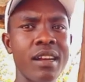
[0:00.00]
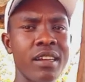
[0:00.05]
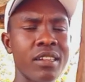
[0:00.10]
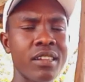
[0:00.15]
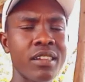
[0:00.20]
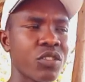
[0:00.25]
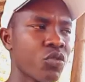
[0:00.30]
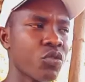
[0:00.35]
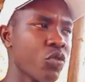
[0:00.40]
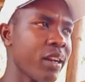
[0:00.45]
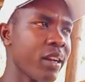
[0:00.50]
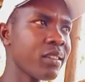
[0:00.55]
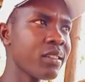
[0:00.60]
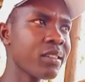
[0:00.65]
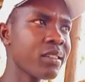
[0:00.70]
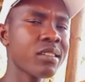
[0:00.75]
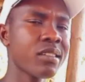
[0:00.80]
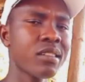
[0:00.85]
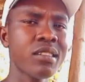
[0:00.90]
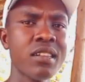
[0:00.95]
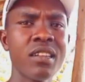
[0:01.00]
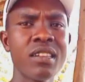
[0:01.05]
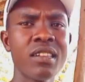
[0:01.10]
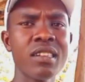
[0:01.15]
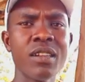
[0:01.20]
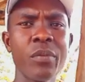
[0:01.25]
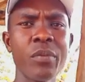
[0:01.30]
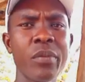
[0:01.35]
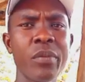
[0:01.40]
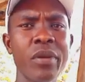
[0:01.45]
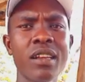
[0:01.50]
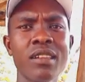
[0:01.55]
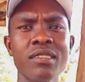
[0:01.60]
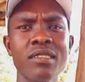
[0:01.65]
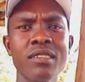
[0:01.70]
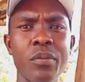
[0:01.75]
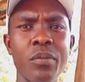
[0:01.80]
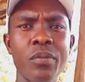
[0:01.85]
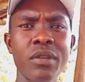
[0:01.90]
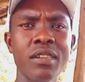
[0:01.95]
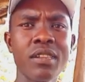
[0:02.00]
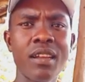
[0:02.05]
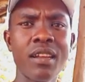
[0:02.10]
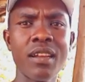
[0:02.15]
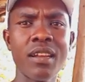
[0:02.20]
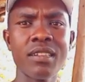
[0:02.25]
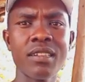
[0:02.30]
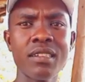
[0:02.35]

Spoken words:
swells. The milk is a bit like